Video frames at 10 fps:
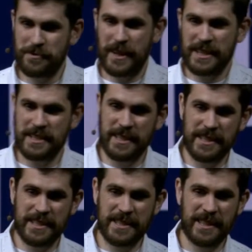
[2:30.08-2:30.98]
have faced
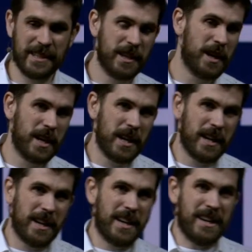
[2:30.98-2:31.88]
this
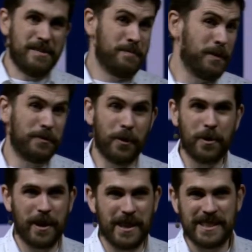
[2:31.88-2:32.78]

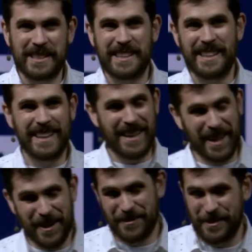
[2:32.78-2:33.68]
before us and
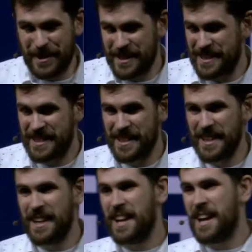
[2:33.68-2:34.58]
after us,
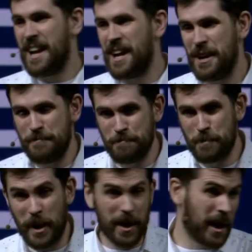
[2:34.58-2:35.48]

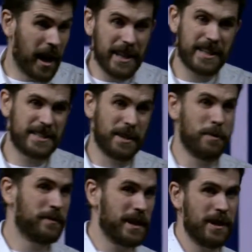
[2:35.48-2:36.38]
but unlike some
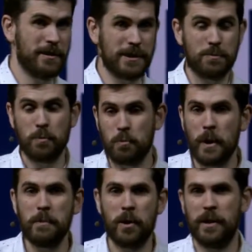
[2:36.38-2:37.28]
of those,
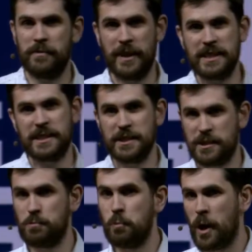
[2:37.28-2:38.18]
we weren't facing
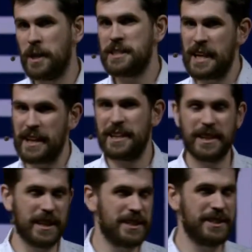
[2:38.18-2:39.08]
just one
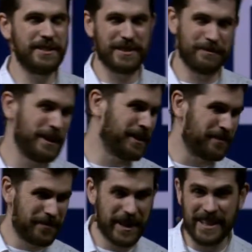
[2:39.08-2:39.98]
technical issue that we could
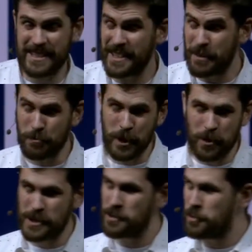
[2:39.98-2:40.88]
fix, and we
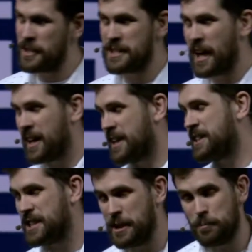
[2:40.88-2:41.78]
also were a tiny
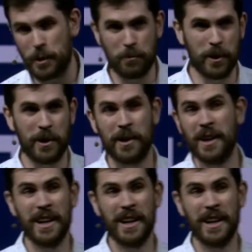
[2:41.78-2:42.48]
team. We were